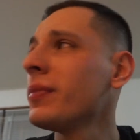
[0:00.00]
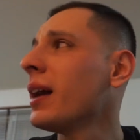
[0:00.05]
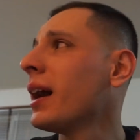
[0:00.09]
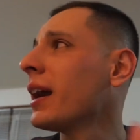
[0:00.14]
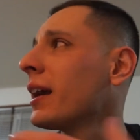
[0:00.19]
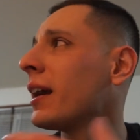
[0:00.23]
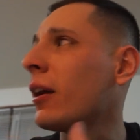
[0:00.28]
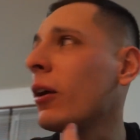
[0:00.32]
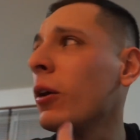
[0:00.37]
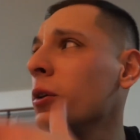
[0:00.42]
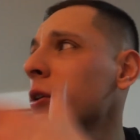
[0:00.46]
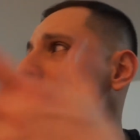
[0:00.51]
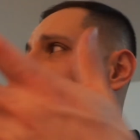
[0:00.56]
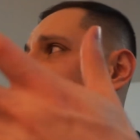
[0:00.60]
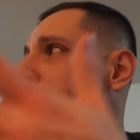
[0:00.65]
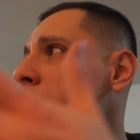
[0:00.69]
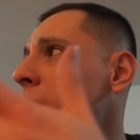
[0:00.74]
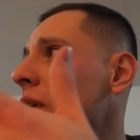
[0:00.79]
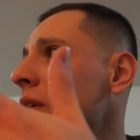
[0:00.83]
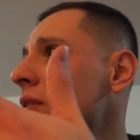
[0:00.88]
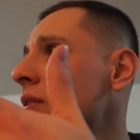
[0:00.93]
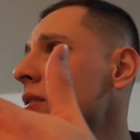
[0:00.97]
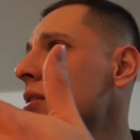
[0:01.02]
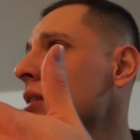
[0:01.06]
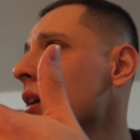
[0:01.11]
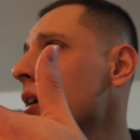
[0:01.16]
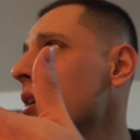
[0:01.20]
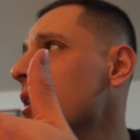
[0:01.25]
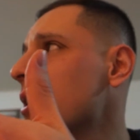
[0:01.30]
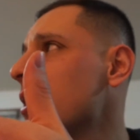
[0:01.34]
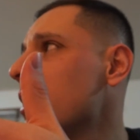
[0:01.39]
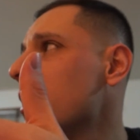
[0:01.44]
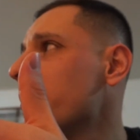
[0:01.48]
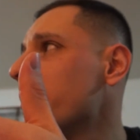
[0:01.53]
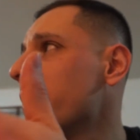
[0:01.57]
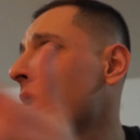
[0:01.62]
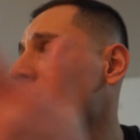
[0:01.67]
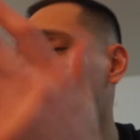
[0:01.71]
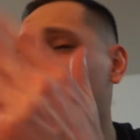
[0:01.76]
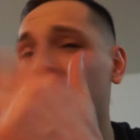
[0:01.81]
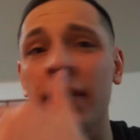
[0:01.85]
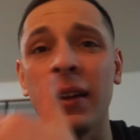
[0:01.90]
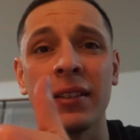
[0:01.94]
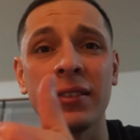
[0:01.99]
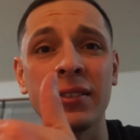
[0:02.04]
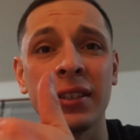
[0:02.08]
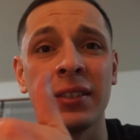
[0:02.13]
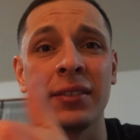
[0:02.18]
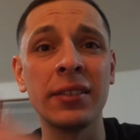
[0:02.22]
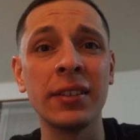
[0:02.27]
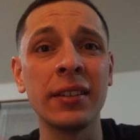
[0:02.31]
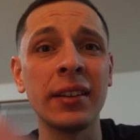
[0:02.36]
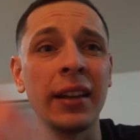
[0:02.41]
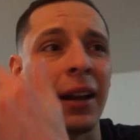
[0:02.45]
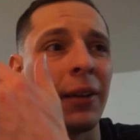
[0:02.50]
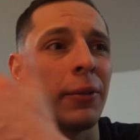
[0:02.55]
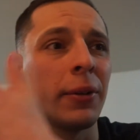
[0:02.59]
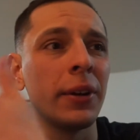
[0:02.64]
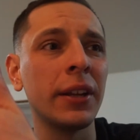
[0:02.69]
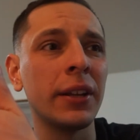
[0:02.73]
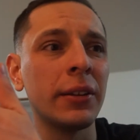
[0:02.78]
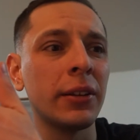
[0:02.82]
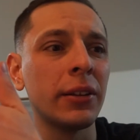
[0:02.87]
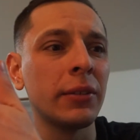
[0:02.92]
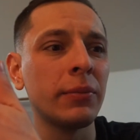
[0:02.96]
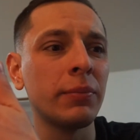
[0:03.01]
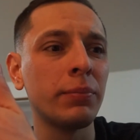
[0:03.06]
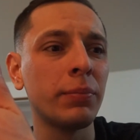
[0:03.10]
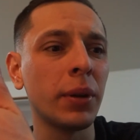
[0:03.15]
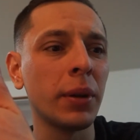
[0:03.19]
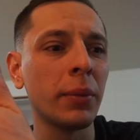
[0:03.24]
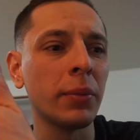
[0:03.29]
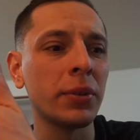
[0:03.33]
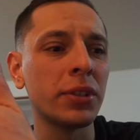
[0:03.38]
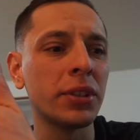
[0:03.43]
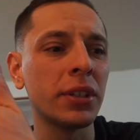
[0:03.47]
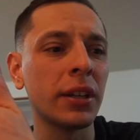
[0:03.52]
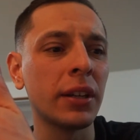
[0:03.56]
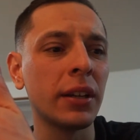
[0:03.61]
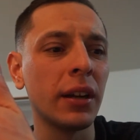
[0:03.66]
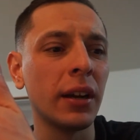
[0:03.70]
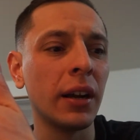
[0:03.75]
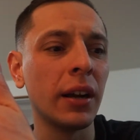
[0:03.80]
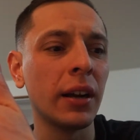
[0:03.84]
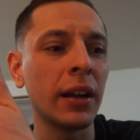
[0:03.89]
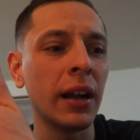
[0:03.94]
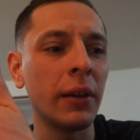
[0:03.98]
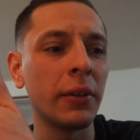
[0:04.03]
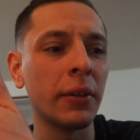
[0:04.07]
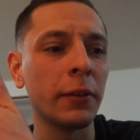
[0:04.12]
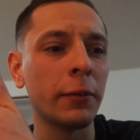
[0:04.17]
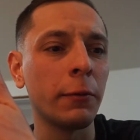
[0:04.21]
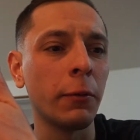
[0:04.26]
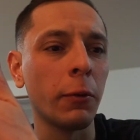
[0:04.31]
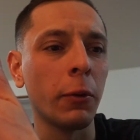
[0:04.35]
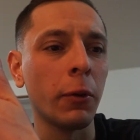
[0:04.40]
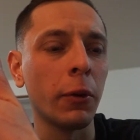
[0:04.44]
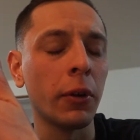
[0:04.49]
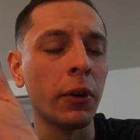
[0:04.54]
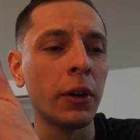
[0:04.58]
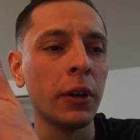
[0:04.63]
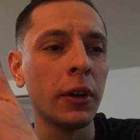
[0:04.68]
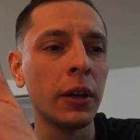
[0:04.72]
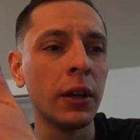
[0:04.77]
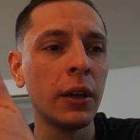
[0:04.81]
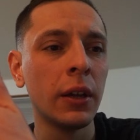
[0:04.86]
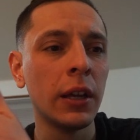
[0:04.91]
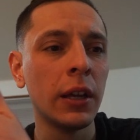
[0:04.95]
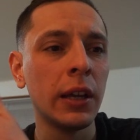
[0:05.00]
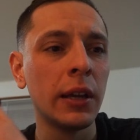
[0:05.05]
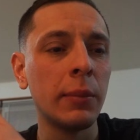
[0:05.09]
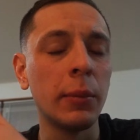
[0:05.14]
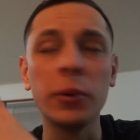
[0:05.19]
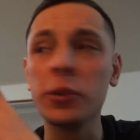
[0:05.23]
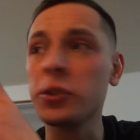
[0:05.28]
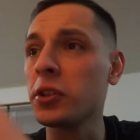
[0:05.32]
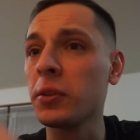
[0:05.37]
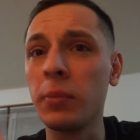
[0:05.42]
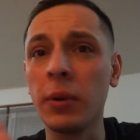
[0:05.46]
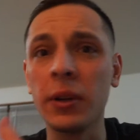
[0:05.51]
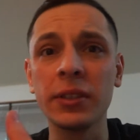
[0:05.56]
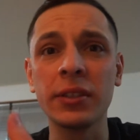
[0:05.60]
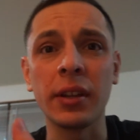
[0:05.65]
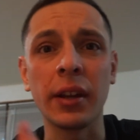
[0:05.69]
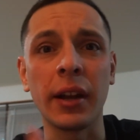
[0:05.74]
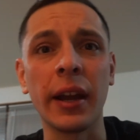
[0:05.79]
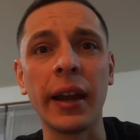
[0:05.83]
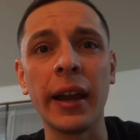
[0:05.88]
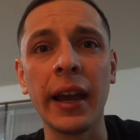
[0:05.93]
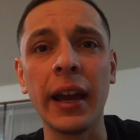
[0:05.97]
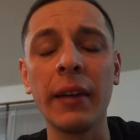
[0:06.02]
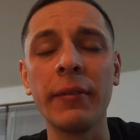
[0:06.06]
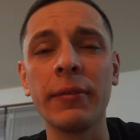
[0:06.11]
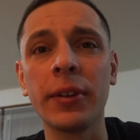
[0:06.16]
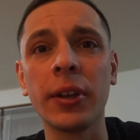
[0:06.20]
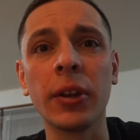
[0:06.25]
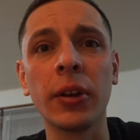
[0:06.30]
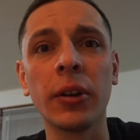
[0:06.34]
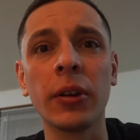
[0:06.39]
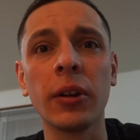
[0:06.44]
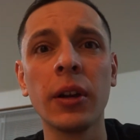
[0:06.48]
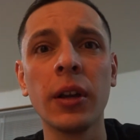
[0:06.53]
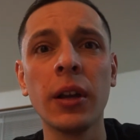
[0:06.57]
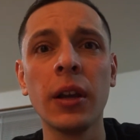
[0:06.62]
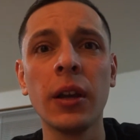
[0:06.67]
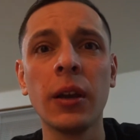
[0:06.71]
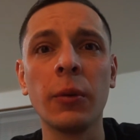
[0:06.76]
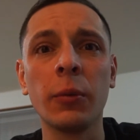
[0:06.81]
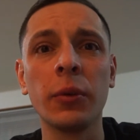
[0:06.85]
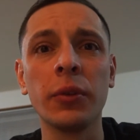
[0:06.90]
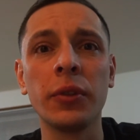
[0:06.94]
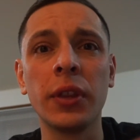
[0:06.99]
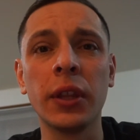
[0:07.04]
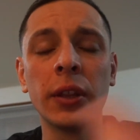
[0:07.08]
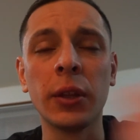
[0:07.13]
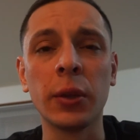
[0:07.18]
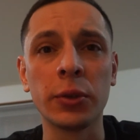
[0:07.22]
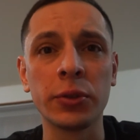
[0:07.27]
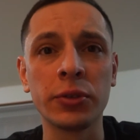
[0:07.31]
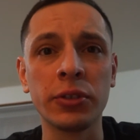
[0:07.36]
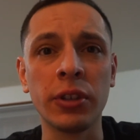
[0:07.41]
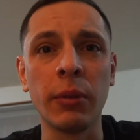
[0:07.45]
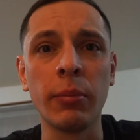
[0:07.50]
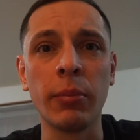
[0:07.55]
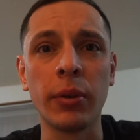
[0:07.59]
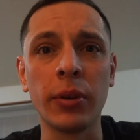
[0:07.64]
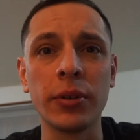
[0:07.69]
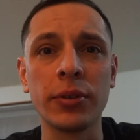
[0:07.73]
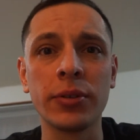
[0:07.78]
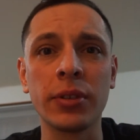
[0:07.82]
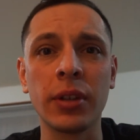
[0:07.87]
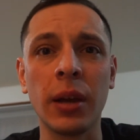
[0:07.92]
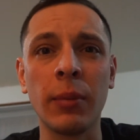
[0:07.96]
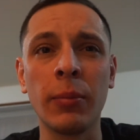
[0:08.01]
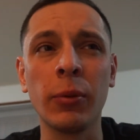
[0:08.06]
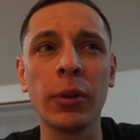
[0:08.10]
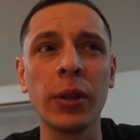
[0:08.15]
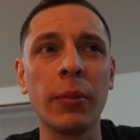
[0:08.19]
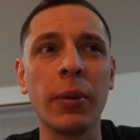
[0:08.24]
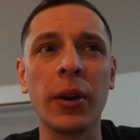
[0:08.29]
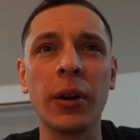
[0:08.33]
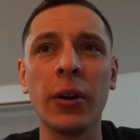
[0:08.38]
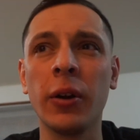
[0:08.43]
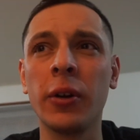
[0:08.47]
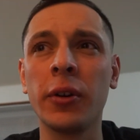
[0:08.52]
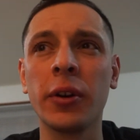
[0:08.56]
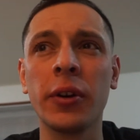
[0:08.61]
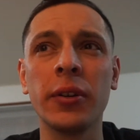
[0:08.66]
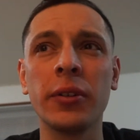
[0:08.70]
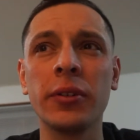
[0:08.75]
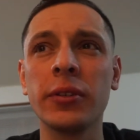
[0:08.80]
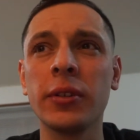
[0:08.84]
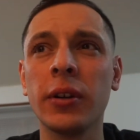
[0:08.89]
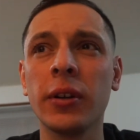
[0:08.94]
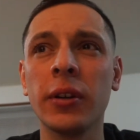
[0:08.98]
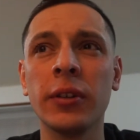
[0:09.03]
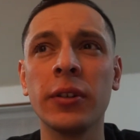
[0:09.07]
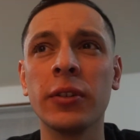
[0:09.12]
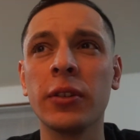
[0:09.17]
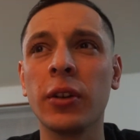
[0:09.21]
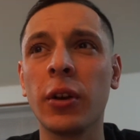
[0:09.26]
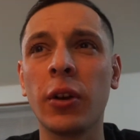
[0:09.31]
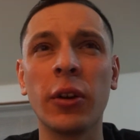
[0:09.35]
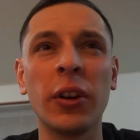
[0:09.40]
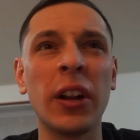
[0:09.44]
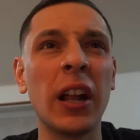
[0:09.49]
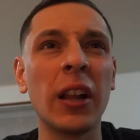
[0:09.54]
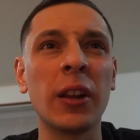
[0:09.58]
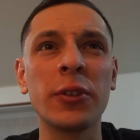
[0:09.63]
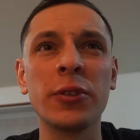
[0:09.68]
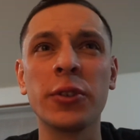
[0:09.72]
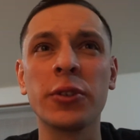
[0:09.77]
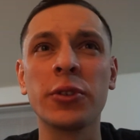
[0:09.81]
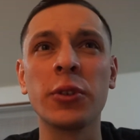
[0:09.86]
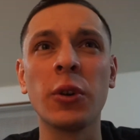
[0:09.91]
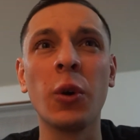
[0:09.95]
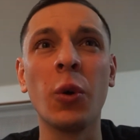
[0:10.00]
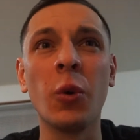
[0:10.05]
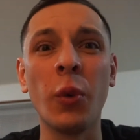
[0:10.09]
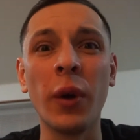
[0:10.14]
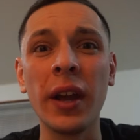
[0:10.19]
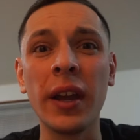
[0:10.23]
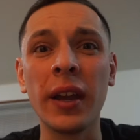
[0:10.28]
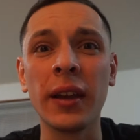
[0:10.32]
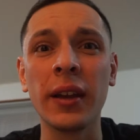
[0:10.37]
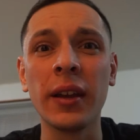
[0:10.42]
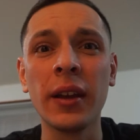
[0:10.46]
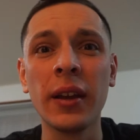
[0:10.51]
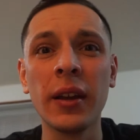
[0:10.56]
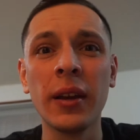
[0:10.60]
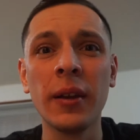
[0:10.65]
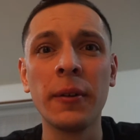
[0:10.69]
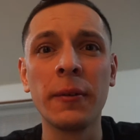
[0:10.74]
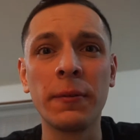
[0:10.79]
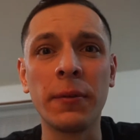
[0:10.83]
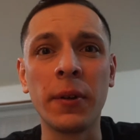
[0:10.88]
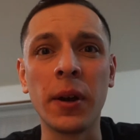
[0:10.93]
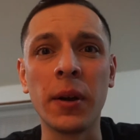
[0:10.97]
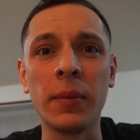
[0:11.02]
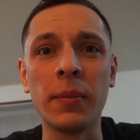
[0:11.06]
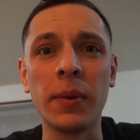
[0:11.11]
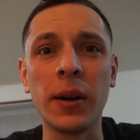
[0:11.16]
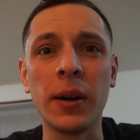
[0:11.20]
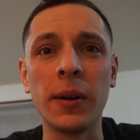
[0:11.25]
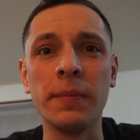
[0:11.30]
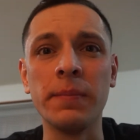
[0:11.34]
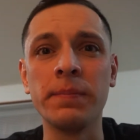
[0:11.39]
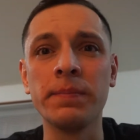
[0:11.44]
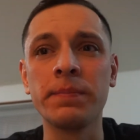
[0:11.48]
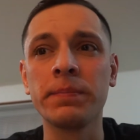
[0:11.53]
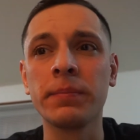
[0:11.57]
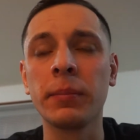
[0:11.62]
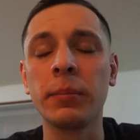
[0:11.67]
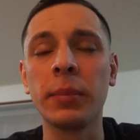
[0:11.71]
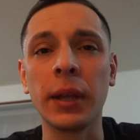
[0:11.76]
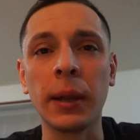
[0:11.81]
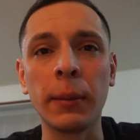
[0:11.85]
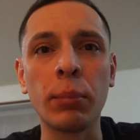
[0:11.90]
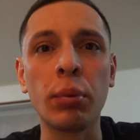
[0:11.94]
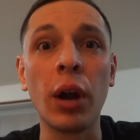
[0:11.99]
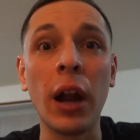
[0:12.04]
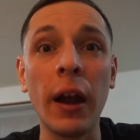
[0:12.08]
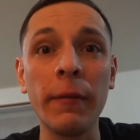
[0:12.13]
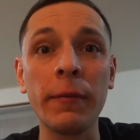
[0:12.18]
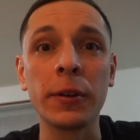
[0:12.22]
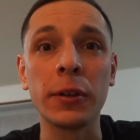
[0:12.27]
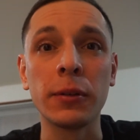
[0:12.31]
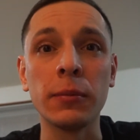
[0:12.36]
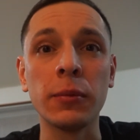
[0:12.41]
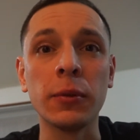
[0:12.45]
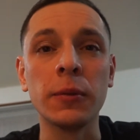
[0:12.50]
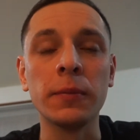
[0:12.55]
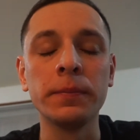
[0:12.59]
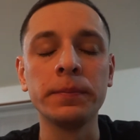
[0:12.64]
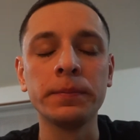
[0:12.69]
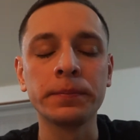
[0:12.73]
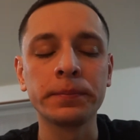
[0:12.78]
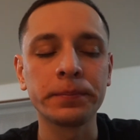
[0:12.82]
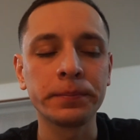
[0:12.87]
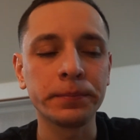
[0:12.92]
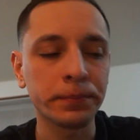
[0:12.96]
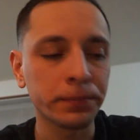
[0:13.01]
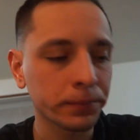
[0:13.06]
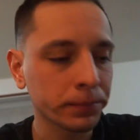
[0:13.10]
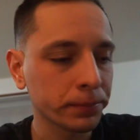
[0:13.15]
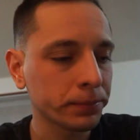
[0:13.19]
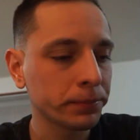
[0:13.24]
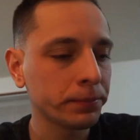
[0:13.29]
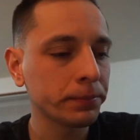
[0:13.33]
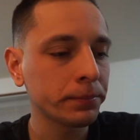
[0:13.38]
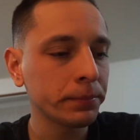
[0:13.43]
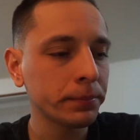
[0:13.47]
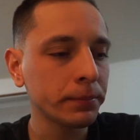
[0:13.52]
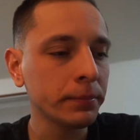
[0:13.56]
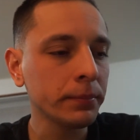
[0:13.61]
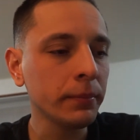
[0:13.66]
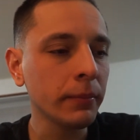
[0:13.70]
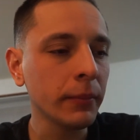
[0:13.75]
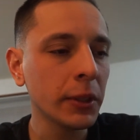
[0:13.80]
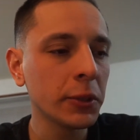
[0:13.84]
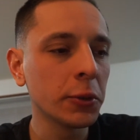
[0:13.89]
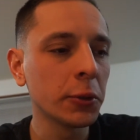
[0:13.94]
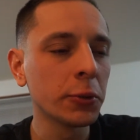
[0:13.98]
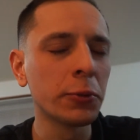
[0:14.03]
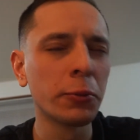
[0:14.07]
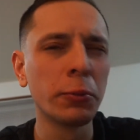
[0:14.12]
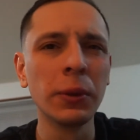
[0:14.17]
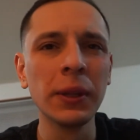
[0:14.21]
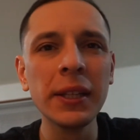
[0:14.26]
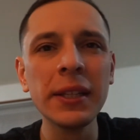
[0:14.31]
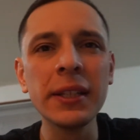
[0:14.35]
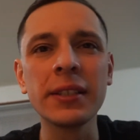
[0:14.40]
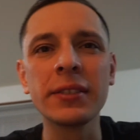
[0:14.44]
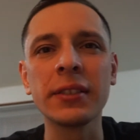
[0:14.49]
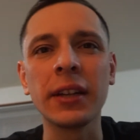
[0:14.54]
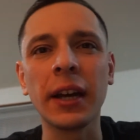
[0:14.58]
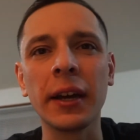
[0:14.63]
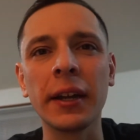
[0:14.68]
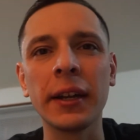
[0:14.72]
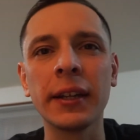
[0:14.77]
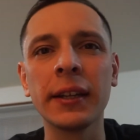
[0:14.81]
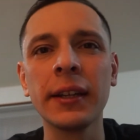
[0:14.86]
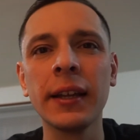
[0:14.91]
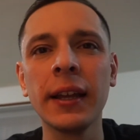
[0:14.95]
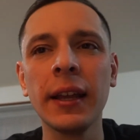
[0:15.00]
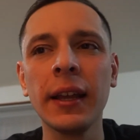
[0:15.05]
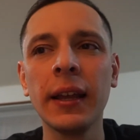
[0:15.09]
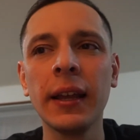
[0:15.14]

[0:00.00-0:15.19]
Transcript: I got all these books that I have not sent in. I already pretty much accounted for most of the books that I have here within those numbers. I'm only about $100 or so away from being profitable. So it's really exciting.